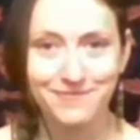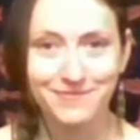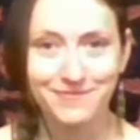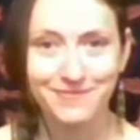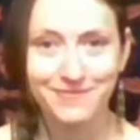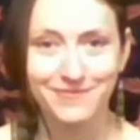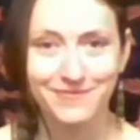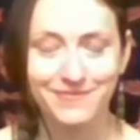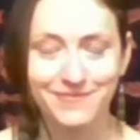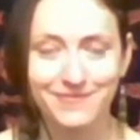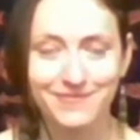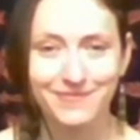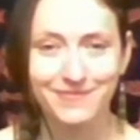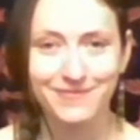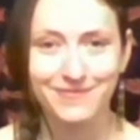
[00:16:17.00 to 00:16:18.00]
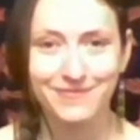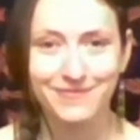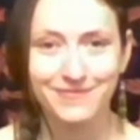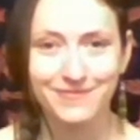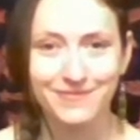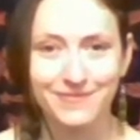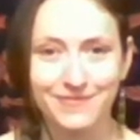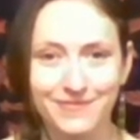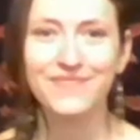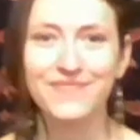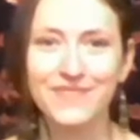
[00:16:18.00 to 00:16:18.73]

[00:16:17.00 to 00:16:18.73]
No one is speaking in this clip.